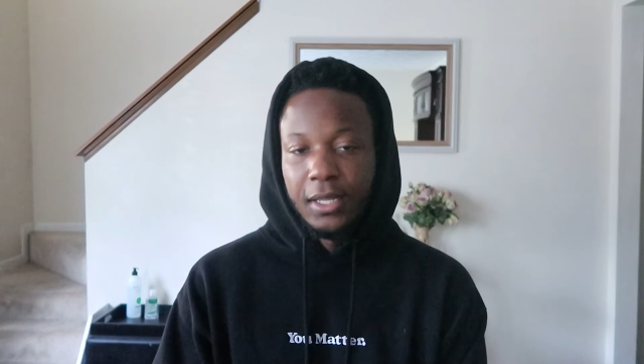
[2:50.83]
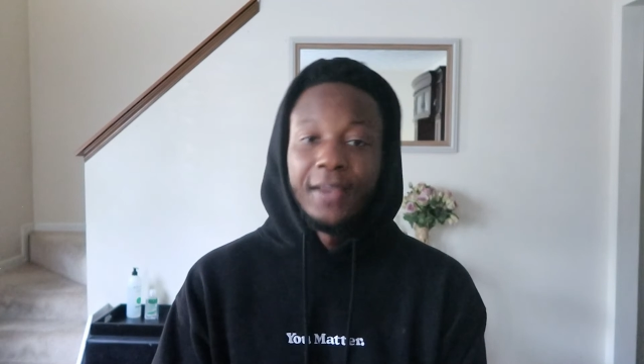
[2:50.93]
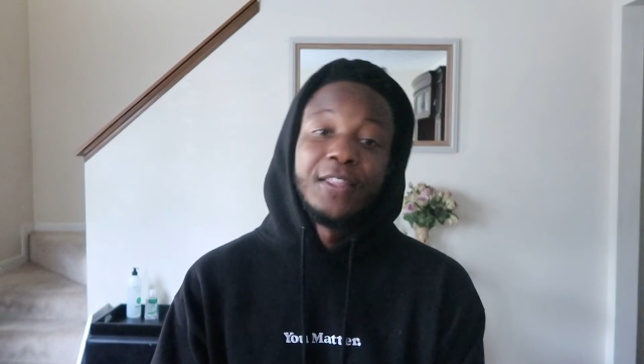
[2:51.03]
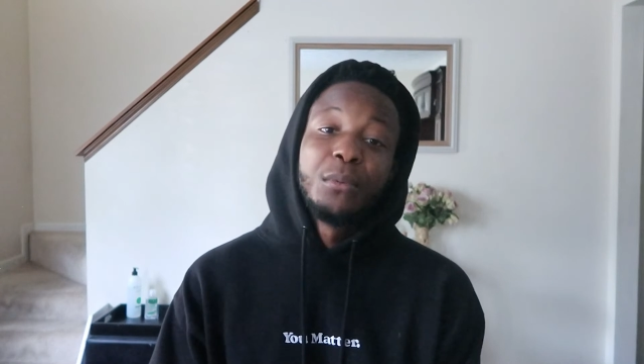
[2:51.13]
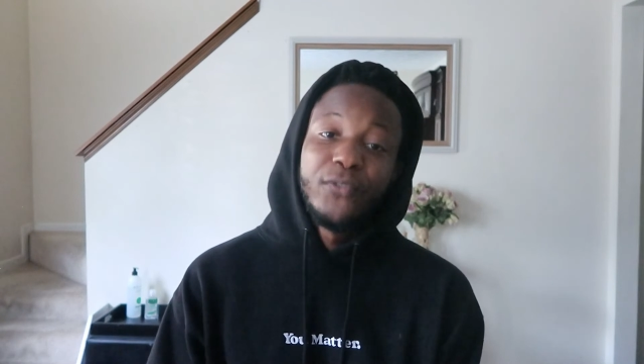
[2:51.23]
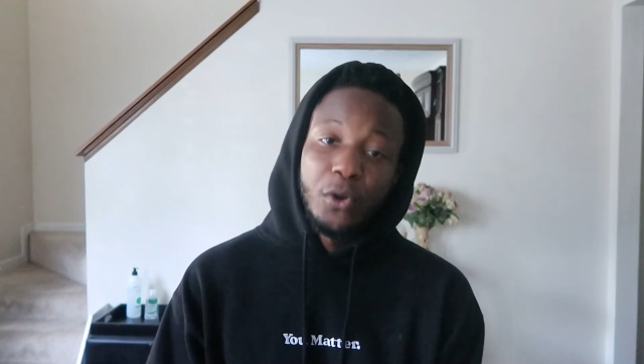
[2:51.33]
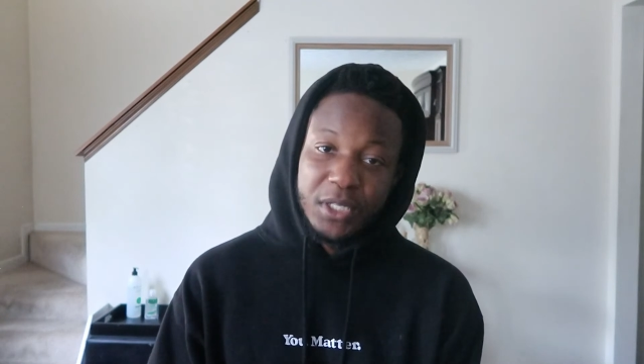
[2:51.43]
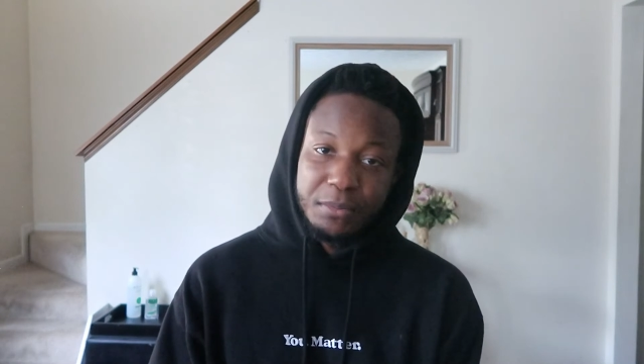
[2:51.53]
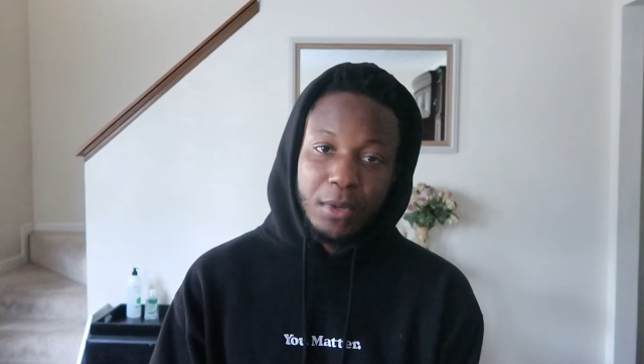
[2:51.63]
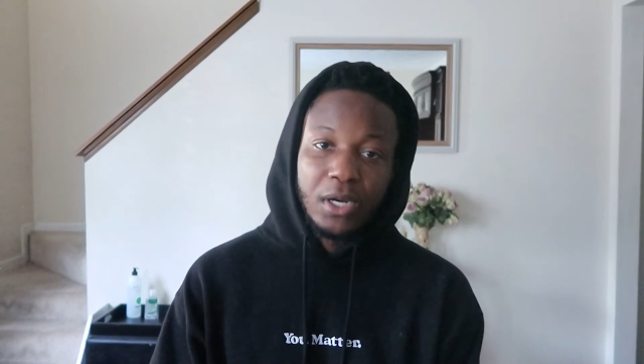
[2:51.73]
In the
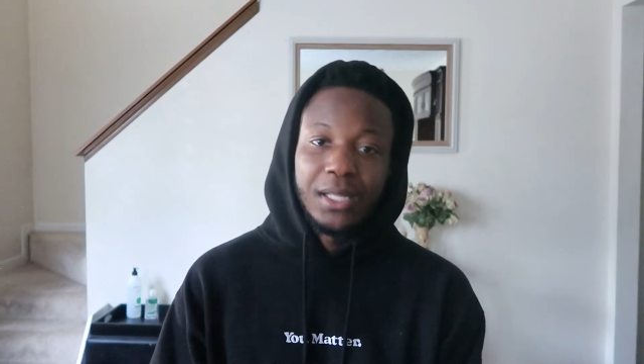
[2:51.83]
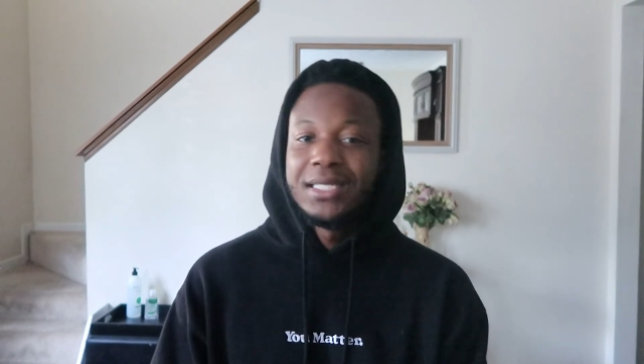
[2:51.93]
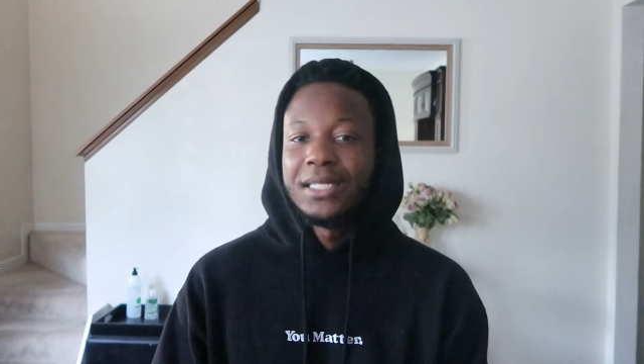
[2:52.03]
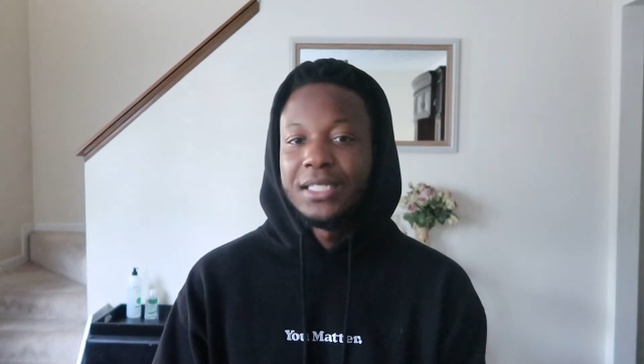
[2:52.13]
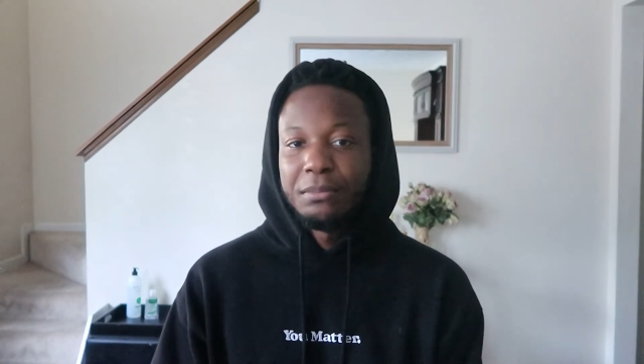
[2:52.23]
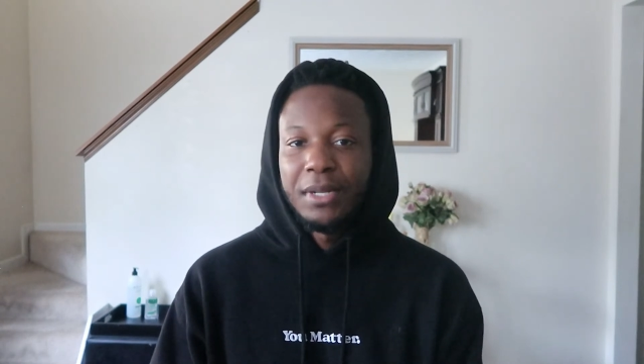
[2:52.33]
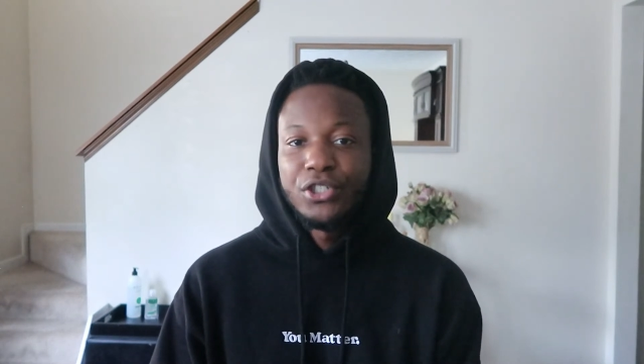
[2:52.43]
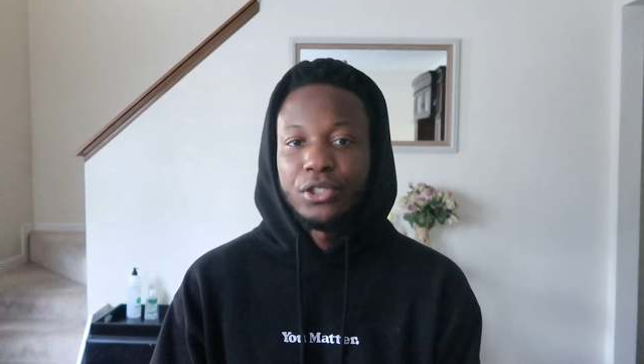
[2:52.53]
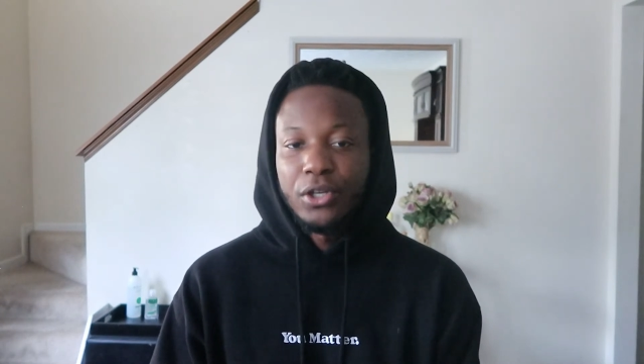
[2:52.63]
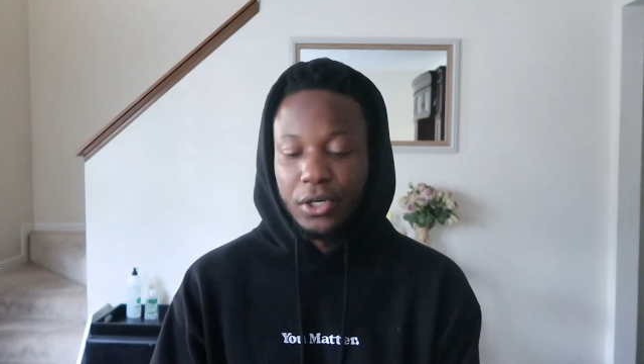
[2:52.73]
performance model, as I did
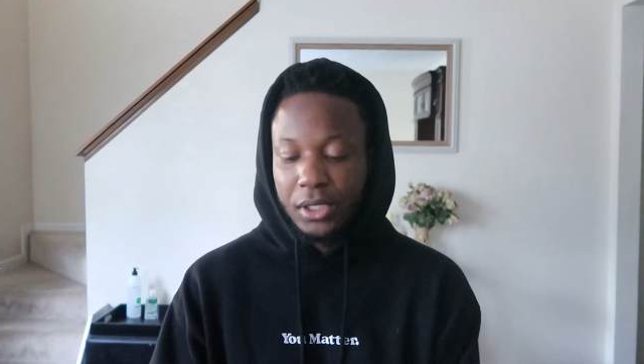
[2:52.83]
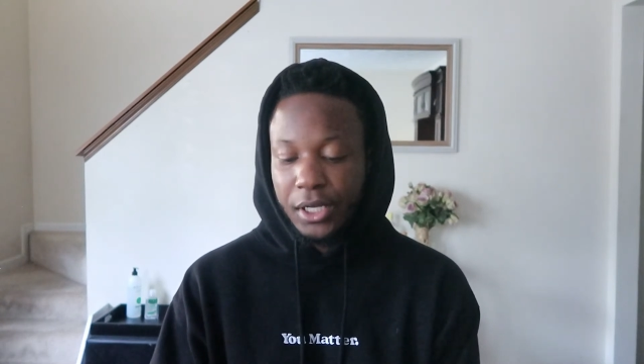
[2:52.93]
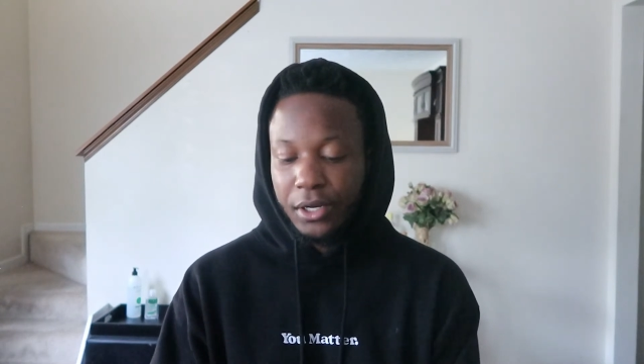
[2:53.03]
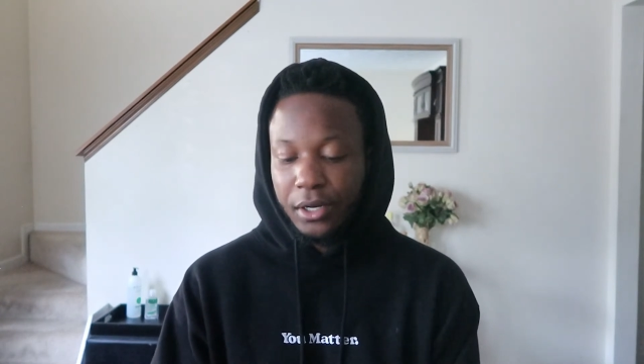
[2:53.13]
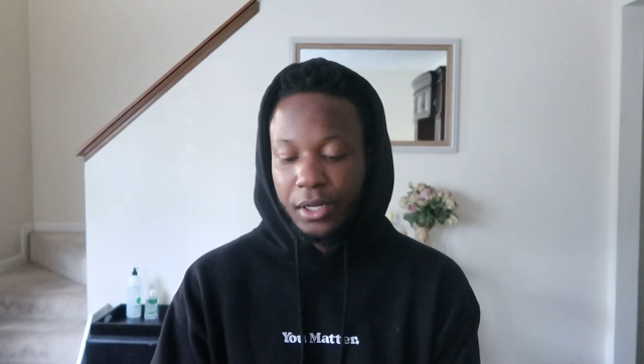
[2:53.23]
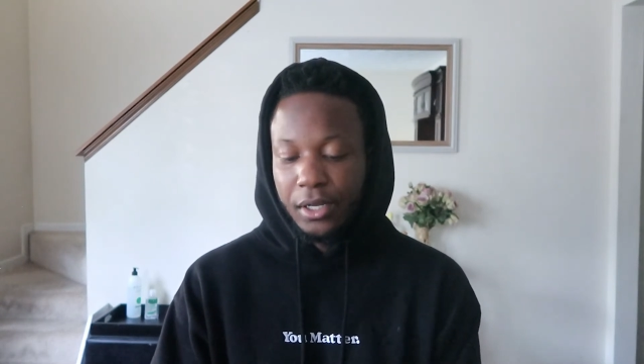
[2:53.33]
mention earlier,